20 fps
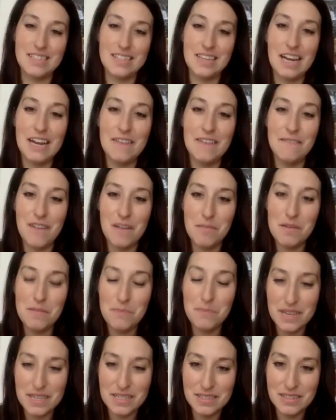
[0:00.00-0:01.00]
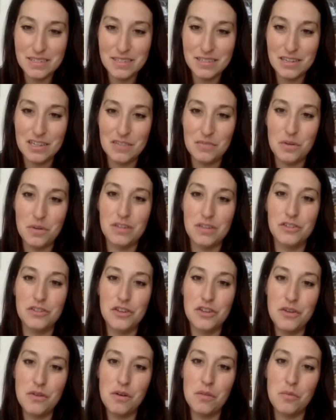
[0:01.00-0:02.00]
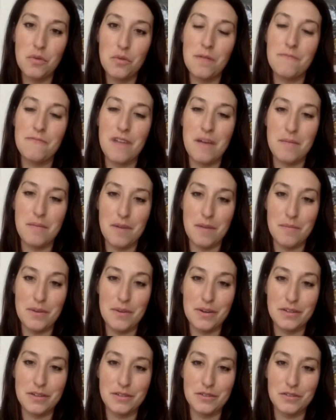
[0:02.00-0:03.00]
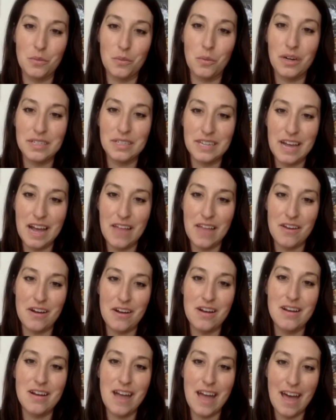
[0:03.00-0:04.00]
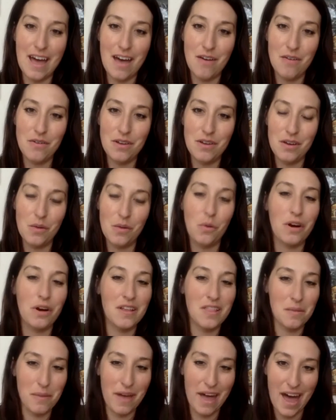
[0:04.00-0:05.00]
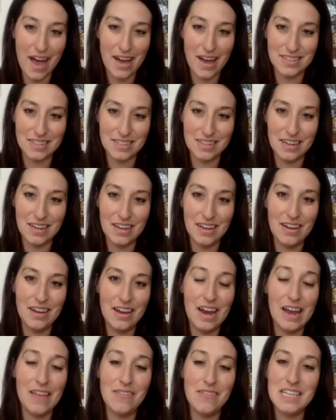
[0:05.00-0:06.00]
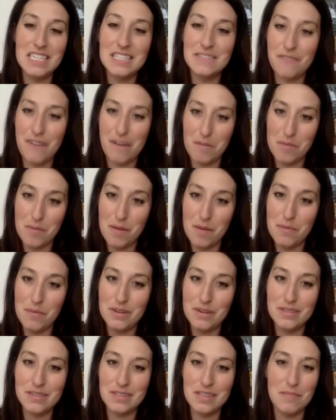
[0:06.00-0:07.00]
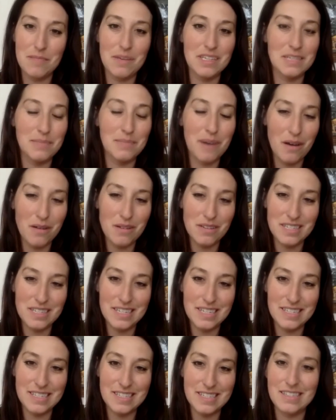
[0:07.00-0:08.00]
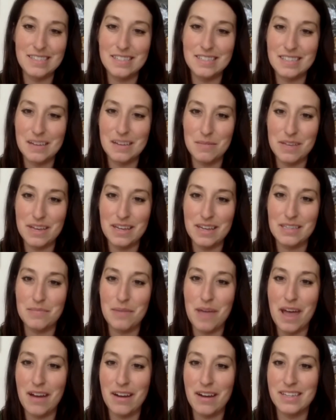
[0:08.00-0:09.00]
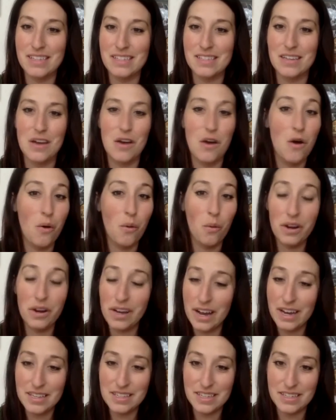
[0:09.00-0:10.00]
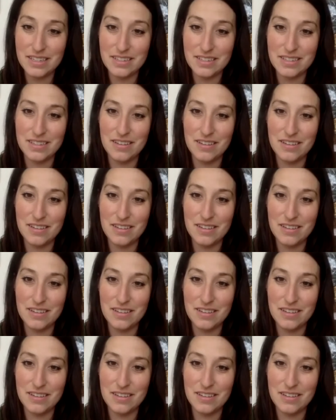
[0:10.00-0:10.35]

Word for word: and a family business is where two or more family members work together now or in the past. And these family members can be spouses, siblings, parents, or cousins.